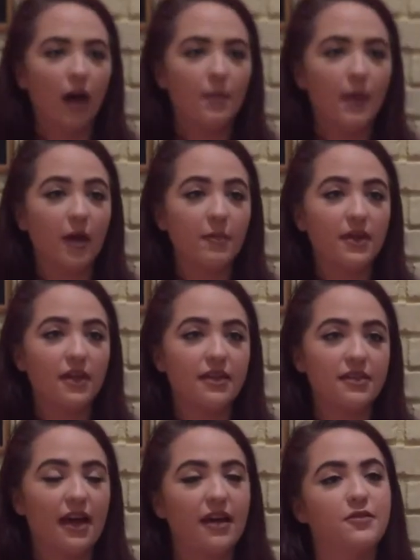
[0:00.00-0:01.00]
Elma is a
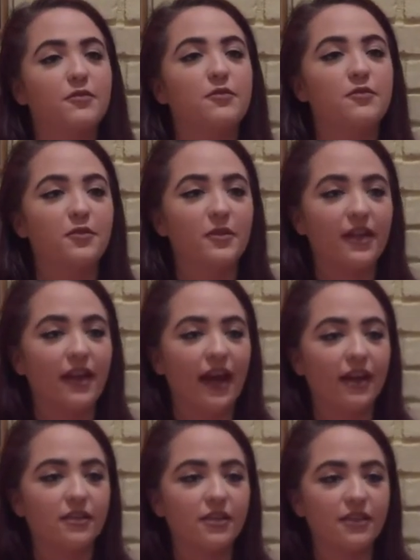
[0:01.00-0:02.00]
high school student
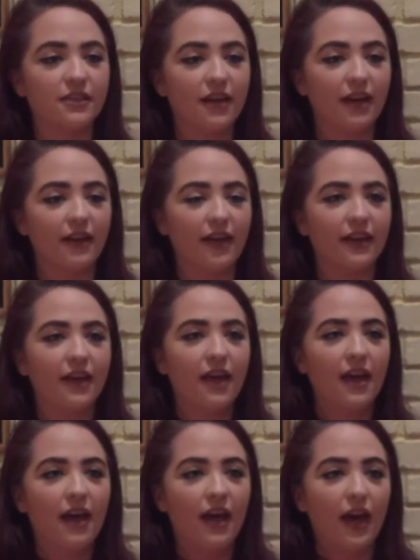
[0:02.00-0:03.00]
and she's not like
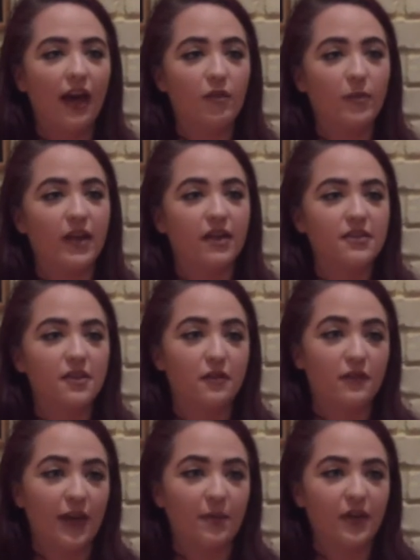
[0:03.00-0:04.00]
everybody else in her
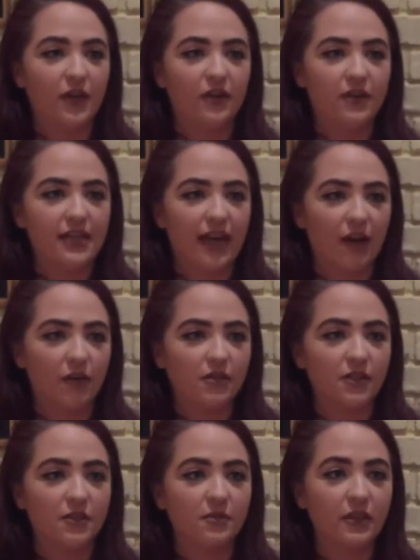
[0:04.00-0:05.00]
family or her town.
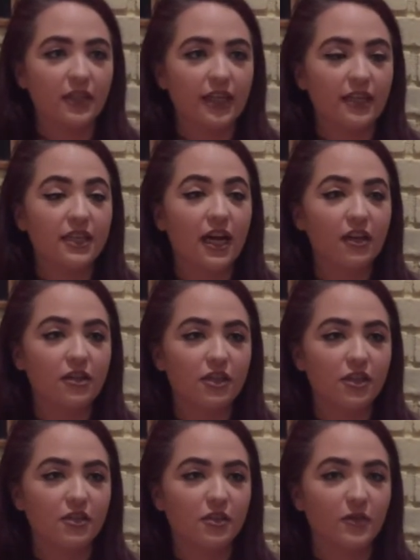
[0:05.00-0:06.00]
She's really
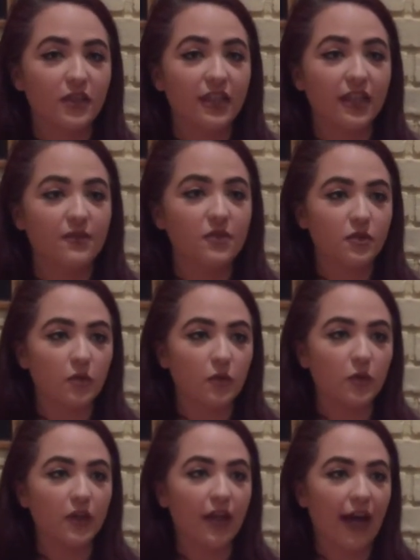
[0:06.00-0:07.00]
intelligent, she really loves
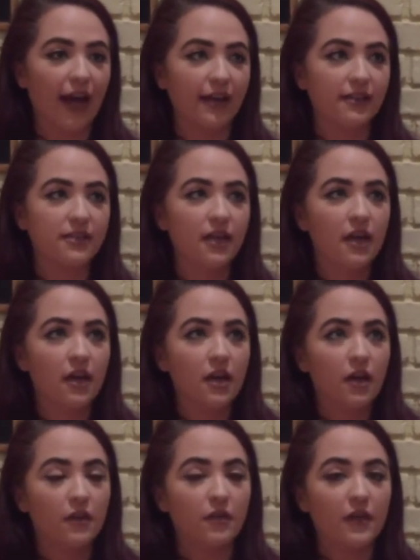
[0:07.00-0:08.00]
school, and
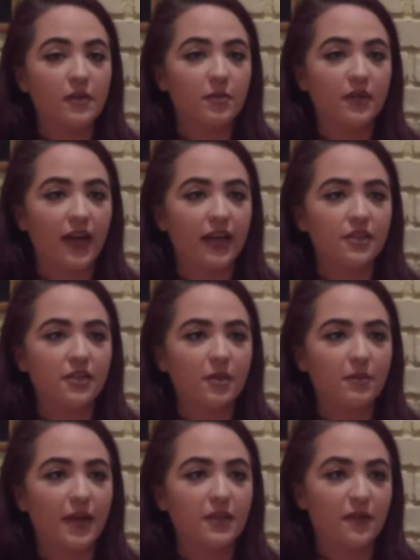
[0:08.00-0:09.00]
throughout the play she
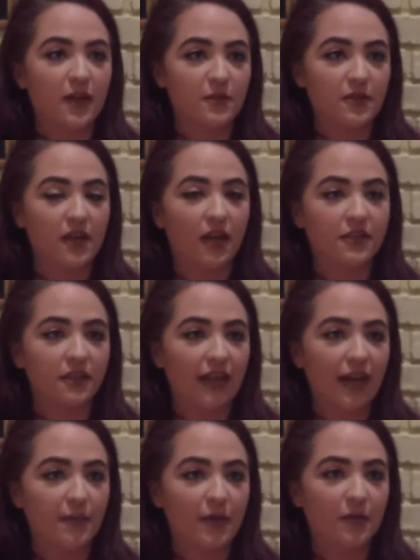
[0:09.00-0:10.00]
makes friends with Dr.
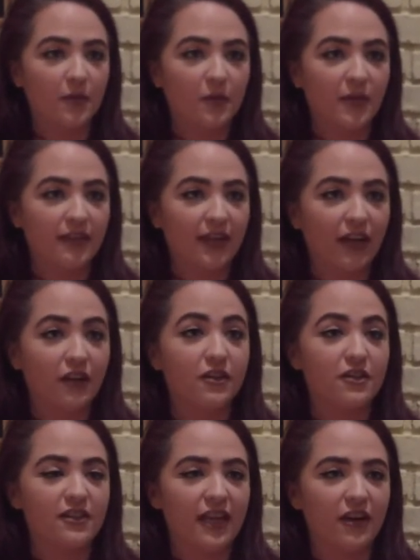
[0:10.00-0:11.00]
Lyman, who can like
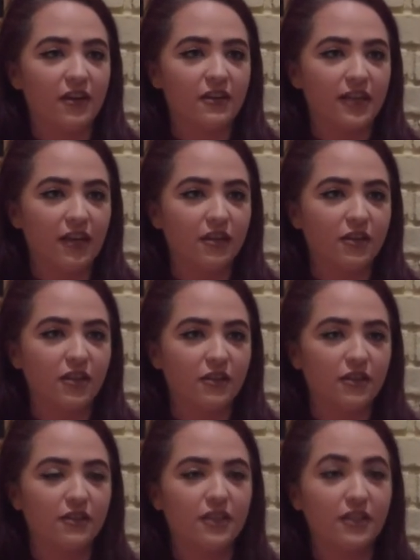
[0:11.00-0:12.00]
understand her intelligence
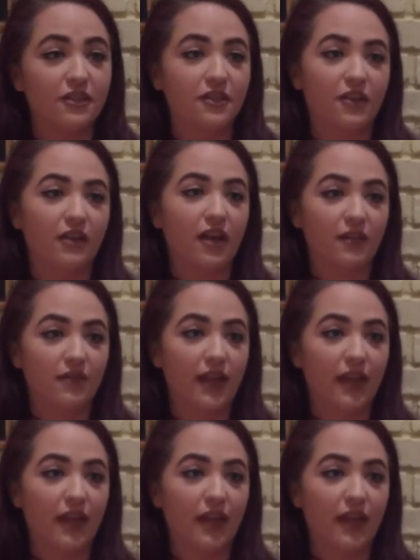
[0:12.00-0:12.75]
and teaches her a lot of